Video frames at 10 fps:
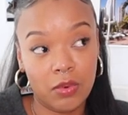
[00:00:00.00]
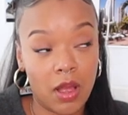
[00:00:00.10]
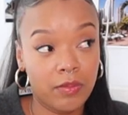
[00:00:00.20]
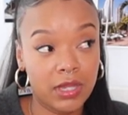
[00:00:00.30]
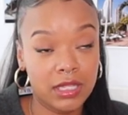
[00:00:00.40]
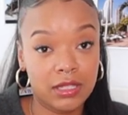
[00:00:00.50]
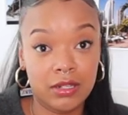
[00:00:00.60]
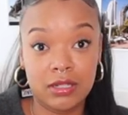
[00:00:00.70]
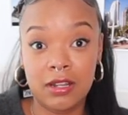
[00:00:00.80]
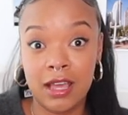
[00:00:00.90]
The problem is
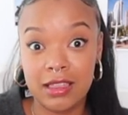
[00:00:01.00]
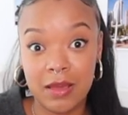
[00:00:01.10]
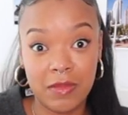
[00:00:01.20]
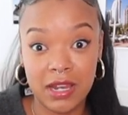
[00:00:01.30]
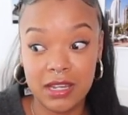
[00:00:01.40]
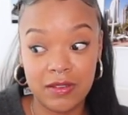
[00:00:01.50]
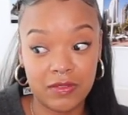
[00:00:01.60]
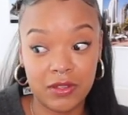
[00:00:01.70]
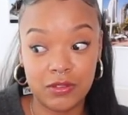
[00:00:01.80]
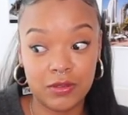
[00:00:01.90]
there's not that many
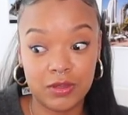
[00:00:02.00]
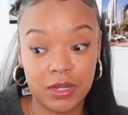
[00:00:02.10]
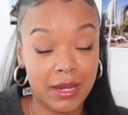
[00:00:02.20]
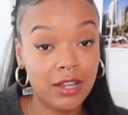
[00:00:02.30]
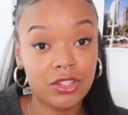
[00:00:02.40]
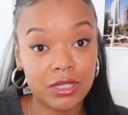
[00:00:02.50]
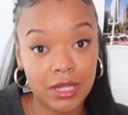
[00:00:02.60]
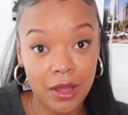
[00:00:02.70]
of those connections